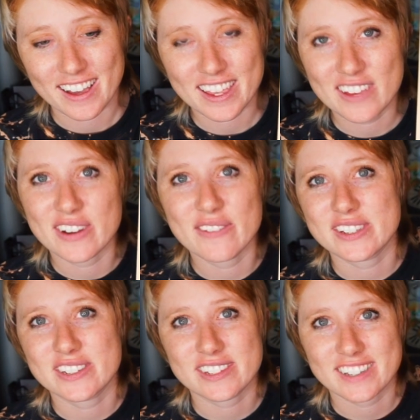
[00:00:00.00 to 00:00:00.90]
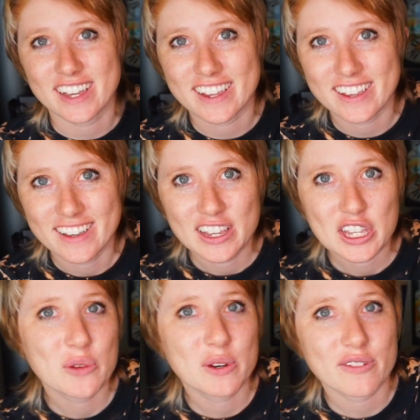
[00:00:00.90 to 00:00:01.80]
even if it's just like
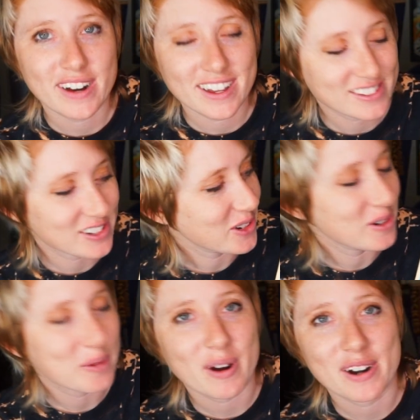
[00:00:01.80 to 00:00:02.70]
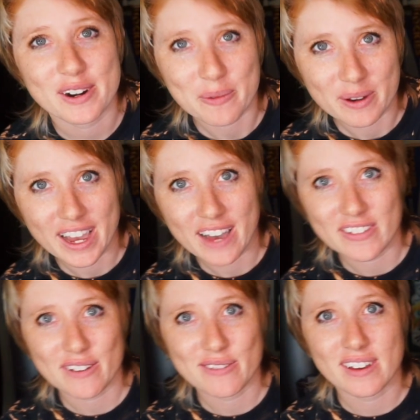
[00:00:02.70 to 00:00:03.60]
you and your friends or you and your partner want to have
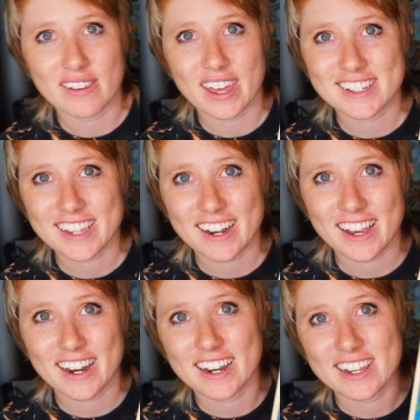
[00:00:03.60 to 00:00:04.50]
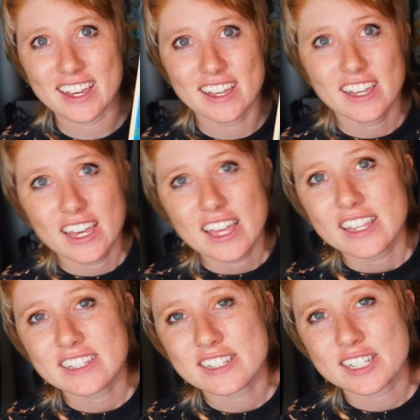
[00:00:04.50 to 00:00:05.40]
like a fun like date night idea,
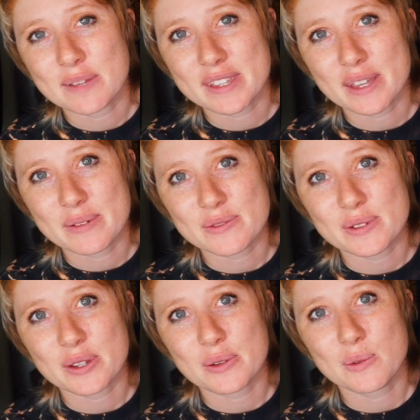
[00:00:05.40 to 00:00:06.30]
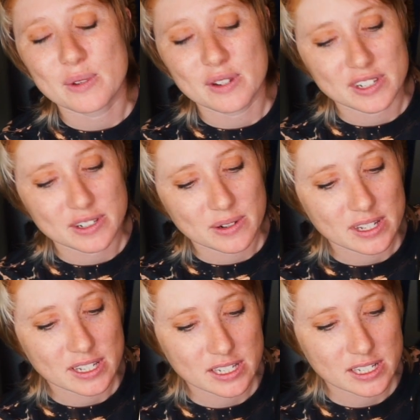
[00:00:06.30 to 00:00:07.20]
this is something that was really cool to do.
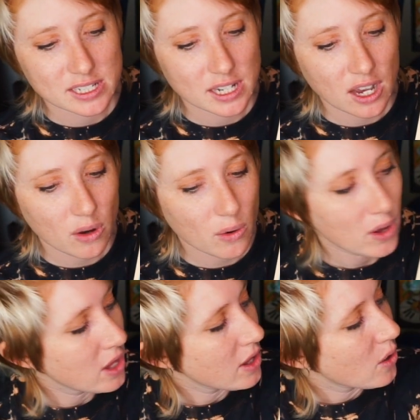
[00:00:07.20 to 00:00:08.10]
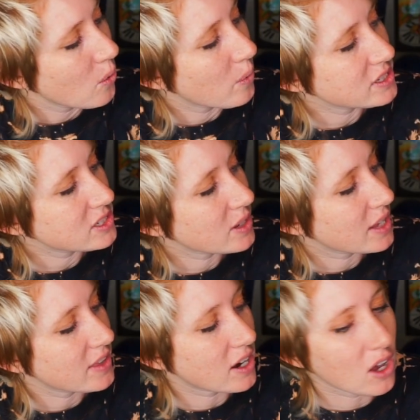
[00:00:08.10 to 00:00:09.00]
So once you
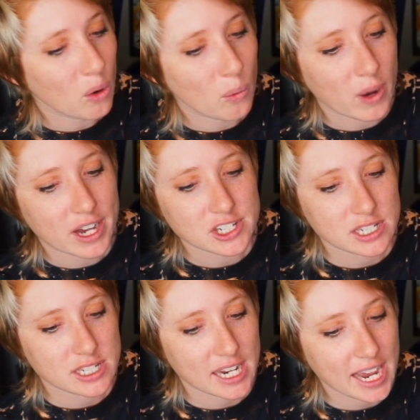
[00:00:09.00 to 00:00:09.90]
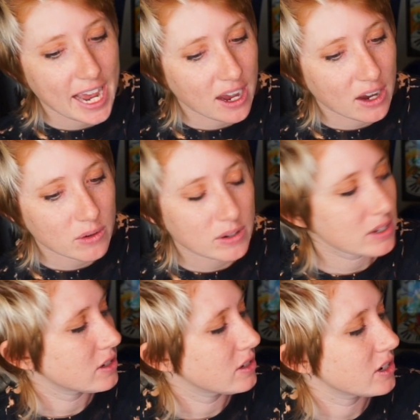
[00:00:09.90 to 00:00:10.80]
got that all washed out,
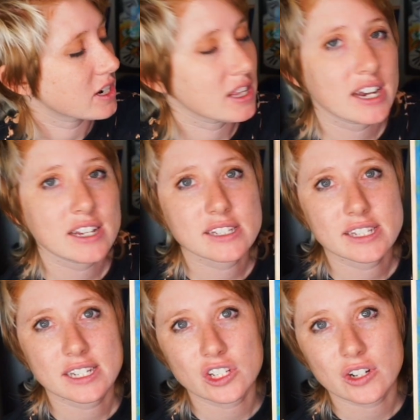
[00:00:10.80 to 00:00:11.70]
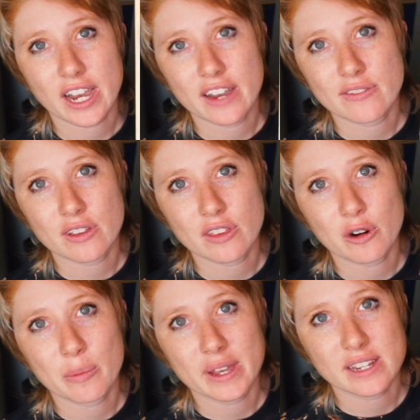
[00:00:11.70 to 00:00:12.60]
you're gonna let it sit and dry for a
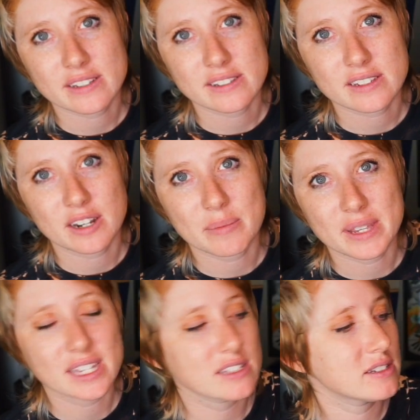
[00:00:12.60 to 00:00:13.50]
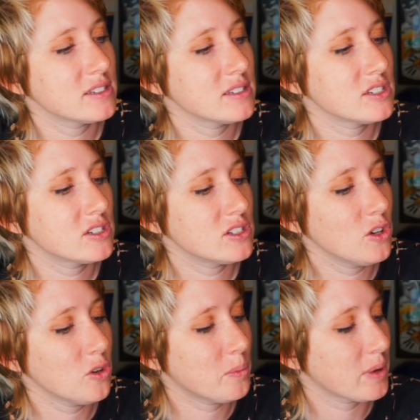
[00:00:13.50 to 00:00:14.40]
little bit because it's gonna be
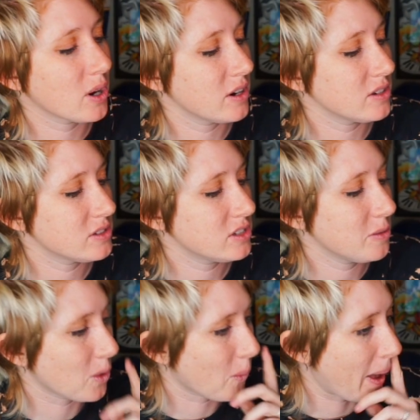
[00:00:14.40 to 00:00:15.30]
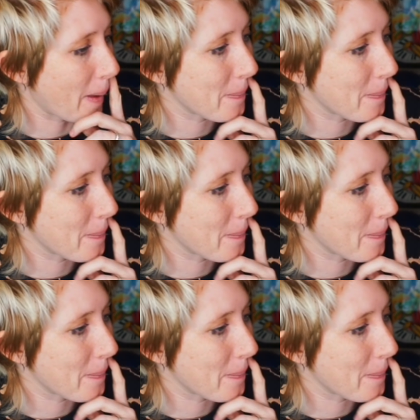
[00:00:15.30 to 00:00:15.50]
super wet.